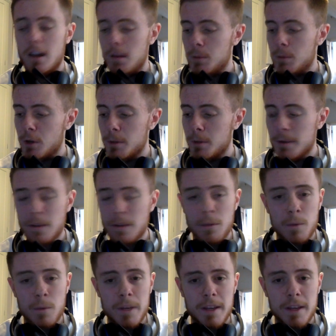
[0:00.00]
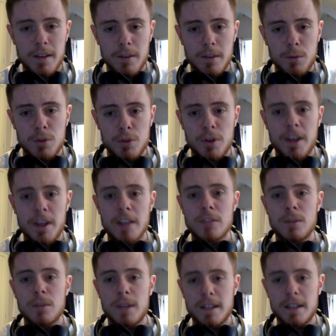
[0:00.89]
Comment of the week, which I'll get
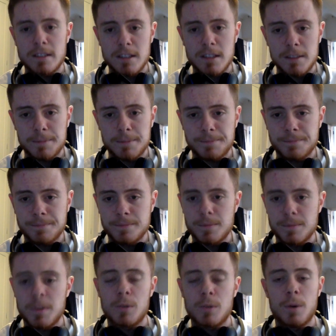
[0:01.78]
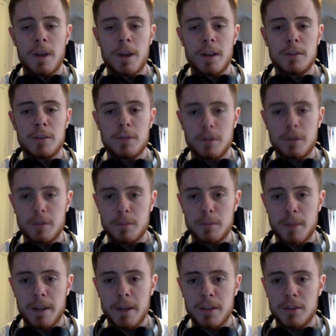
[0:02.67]
into later. It's quite
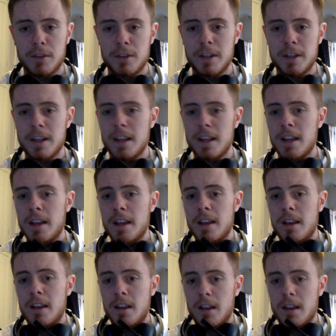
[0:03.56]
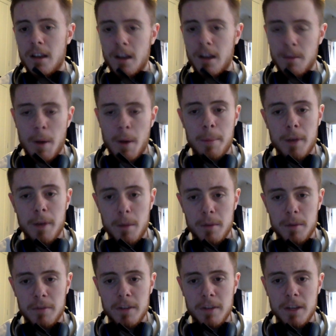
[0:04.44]
self-explanatory.
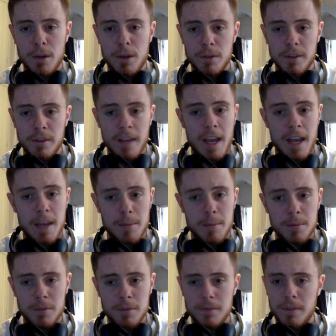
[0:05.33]
Upcoming videos and games,